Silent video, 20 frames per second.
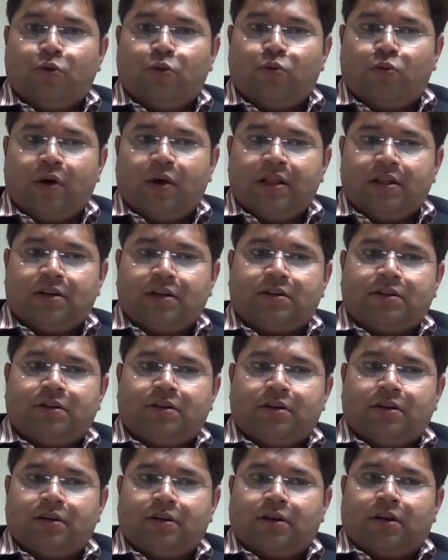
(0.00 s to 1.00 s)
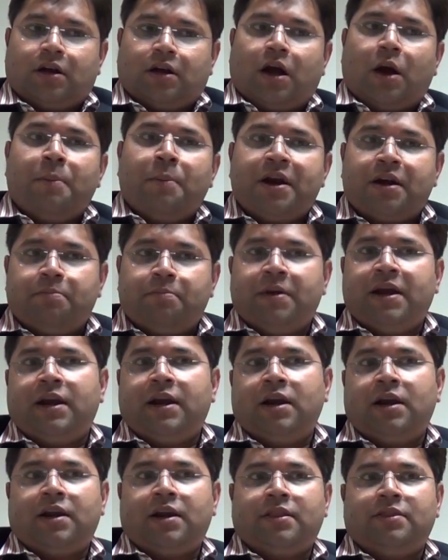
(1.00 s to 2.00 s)
while the
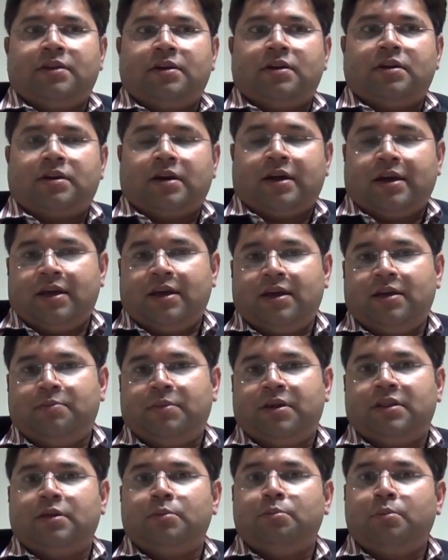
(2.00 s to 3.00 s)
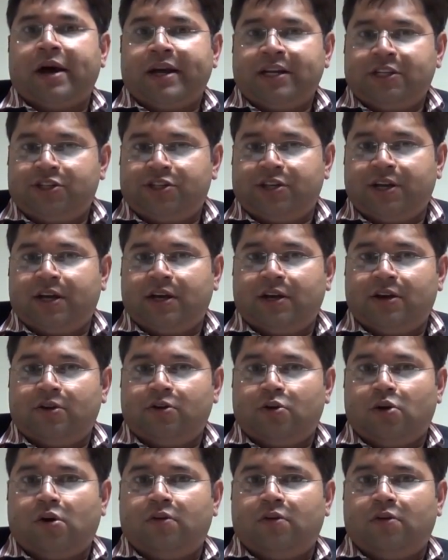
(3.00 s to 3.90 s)
commitment and the time and the mind share